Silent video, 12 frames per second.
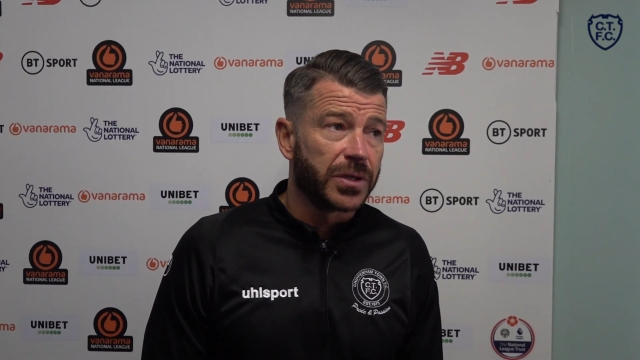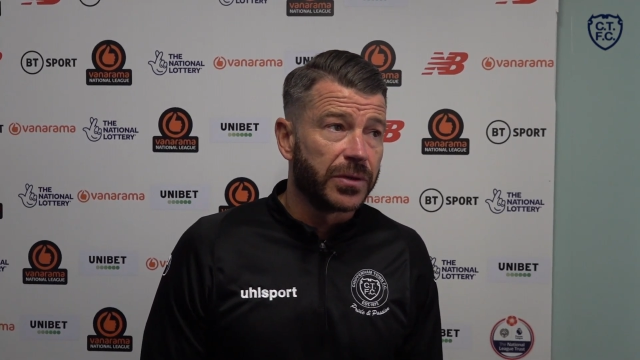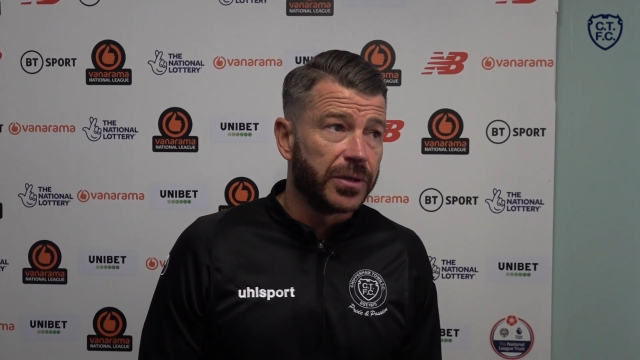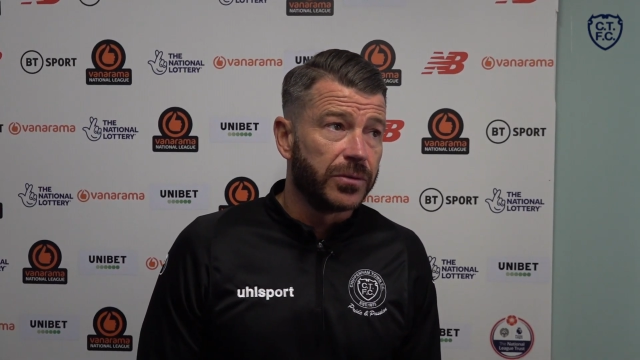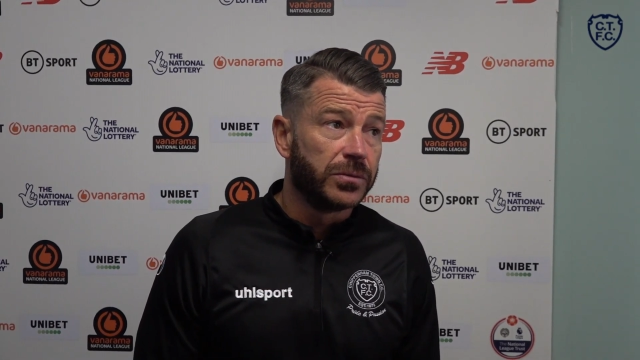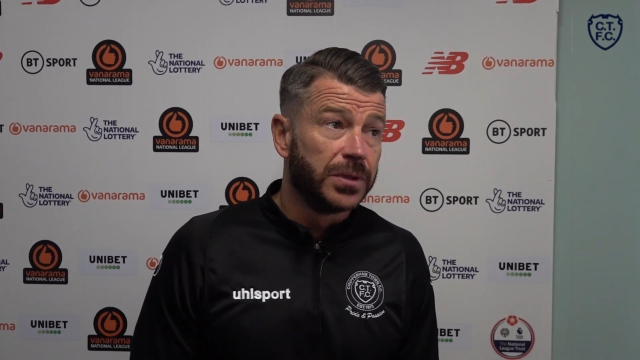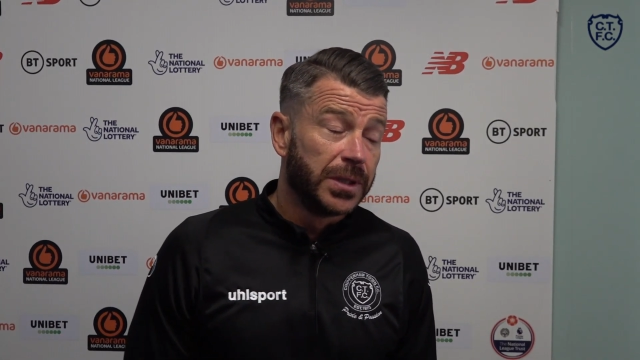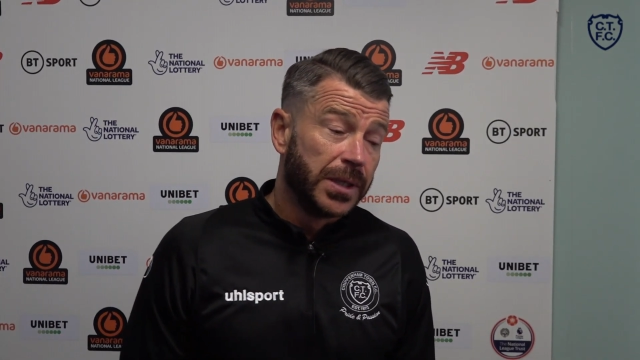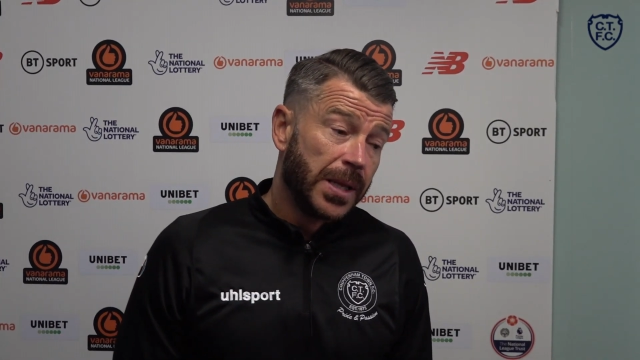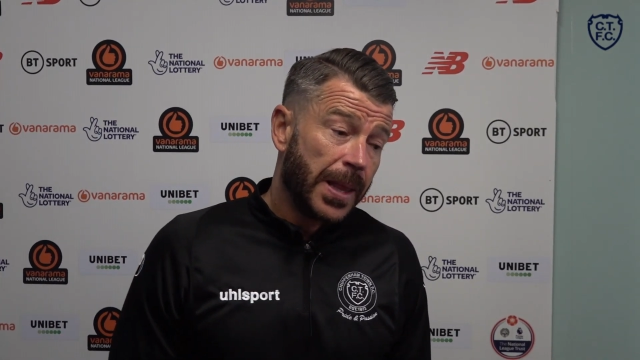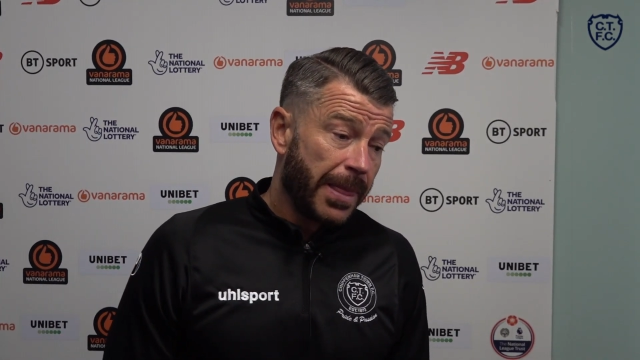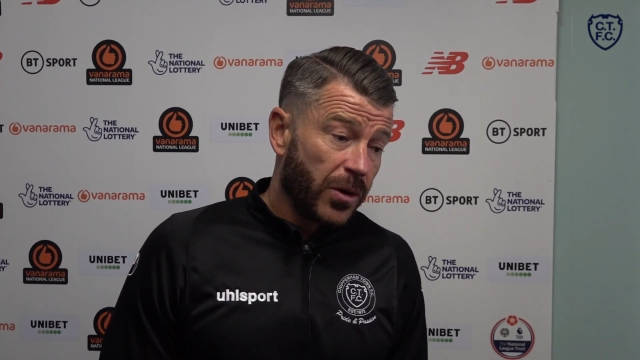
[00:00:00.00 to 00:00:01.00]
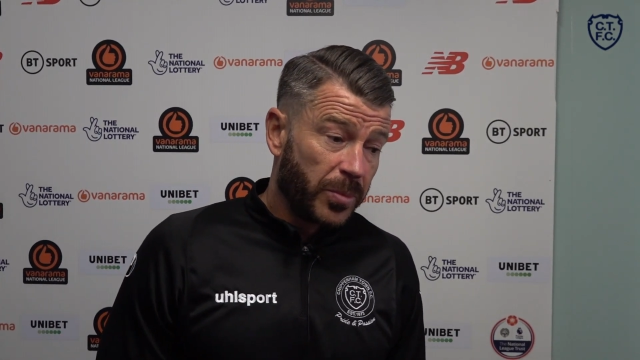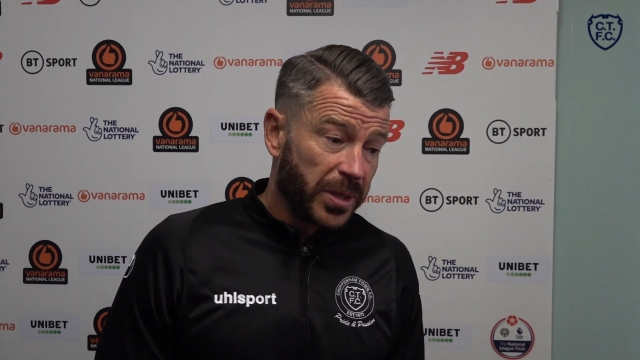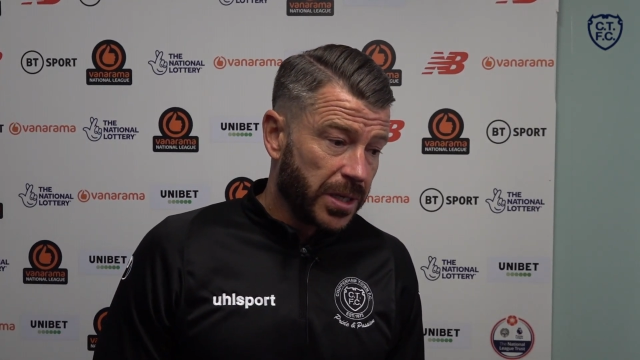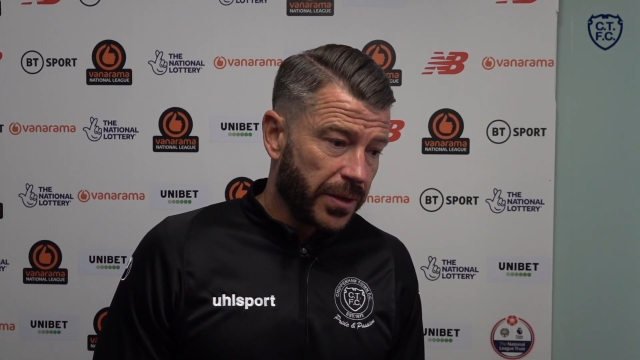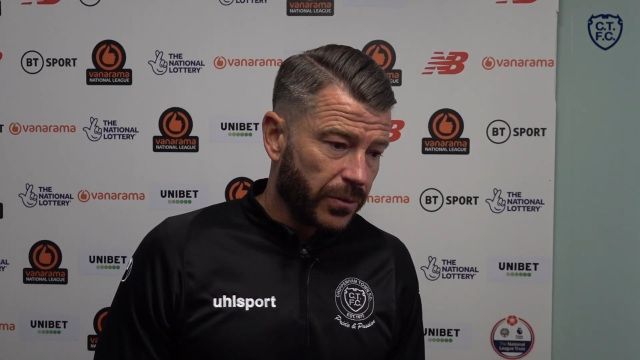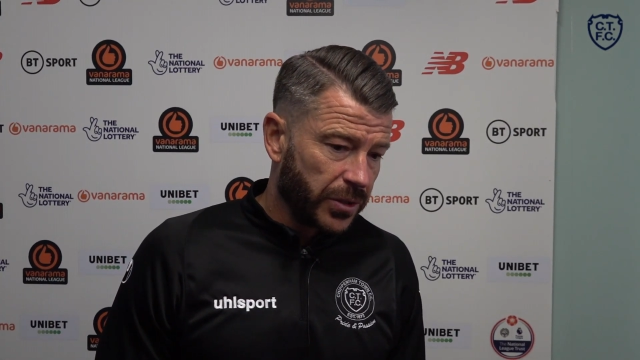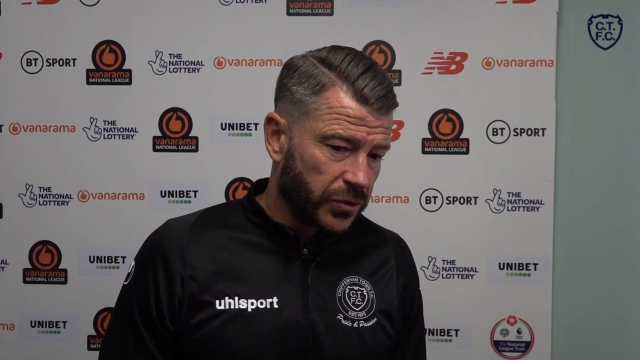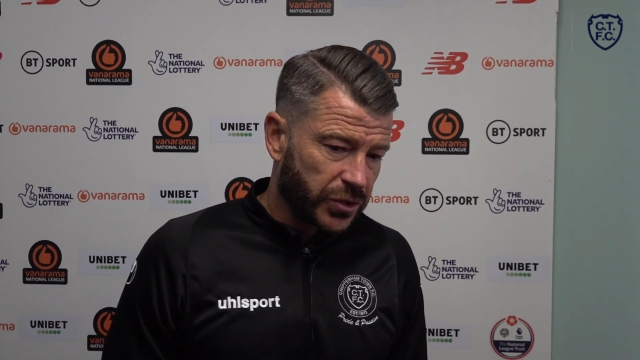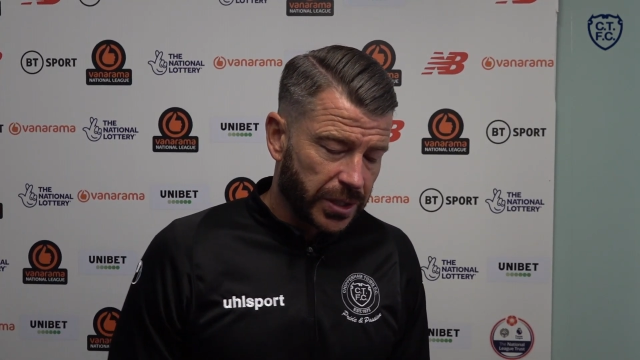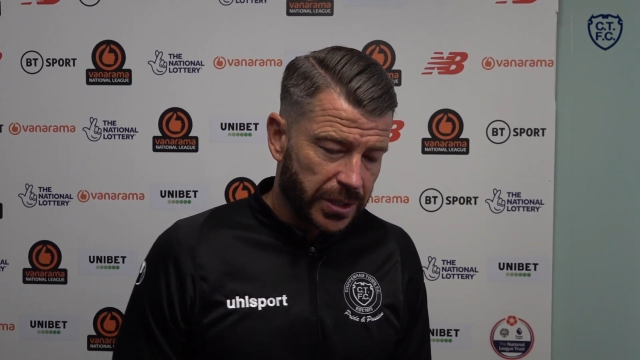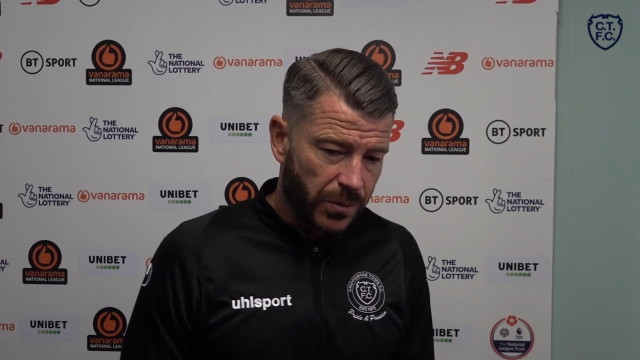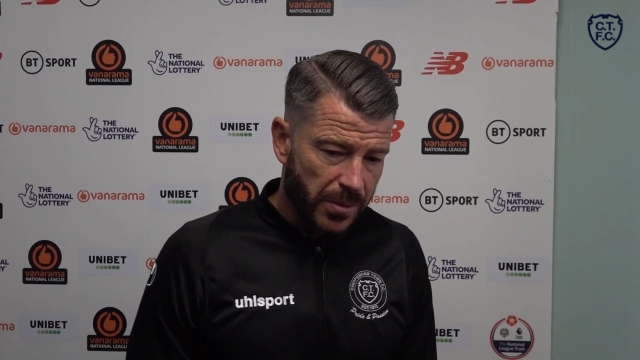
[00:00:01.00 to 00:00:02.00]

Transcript: so he'll he'll be another one who certainly